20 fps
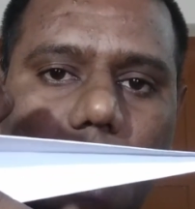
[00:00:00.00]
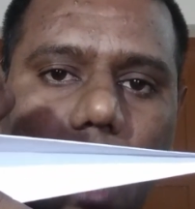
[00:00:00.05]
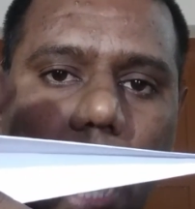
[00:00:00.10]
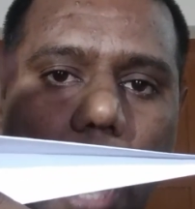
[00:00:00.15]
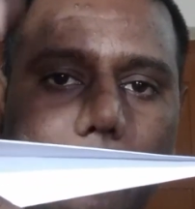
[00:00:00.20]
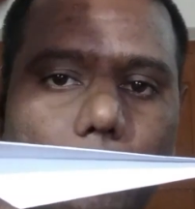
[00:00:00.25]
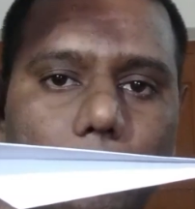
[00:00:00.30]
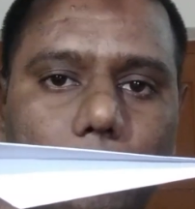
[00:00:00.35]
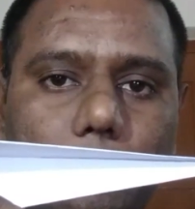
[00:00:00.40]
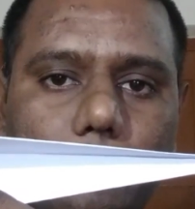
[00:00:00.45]

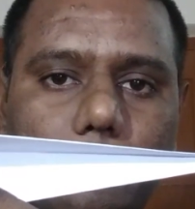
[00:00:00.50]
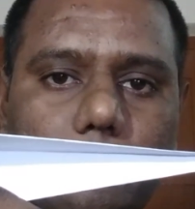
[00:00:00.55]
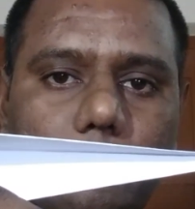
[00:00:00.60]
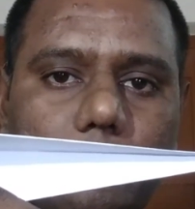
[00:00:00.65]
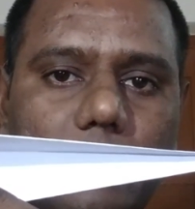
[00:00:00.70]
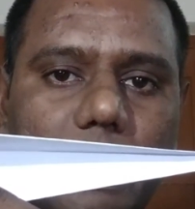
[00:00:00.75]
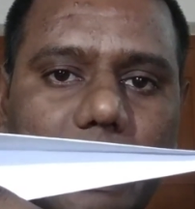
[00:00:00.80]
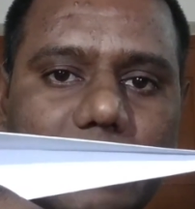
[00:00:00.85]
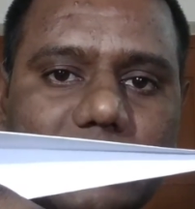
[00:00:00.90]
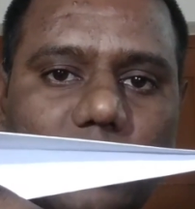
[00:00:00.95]
up
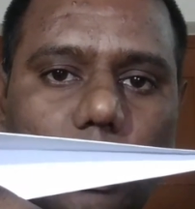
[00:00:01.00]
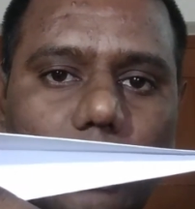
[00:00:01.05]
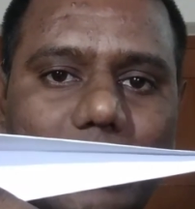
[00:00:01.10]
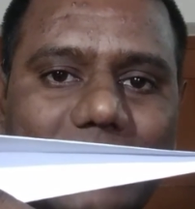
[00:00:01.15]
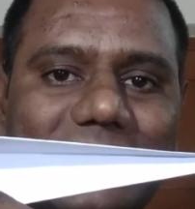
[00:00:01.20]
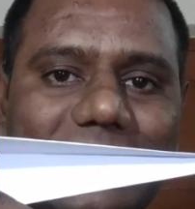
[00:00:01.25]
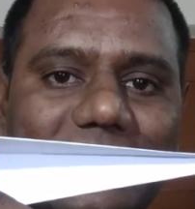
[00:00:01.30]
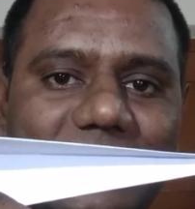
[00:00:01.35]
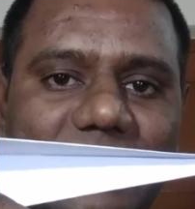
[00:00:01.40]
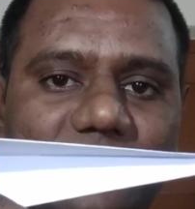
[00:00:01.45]
is called
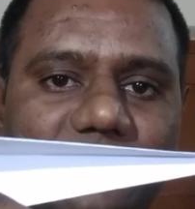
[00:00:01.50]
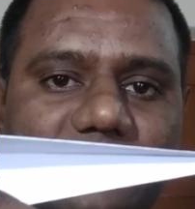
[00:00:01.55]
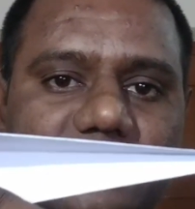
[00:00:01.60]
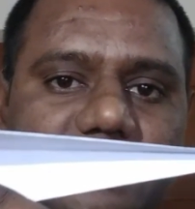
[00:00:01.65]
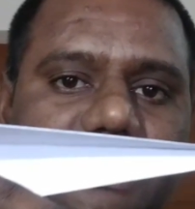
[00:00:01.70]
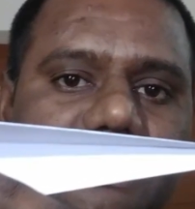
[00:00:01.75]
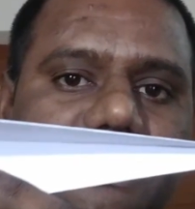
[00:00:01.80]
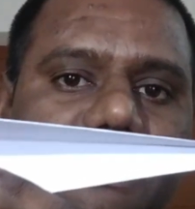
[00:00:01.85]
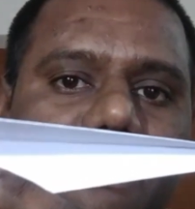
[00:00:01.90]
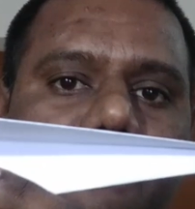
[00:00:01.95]
as a lift.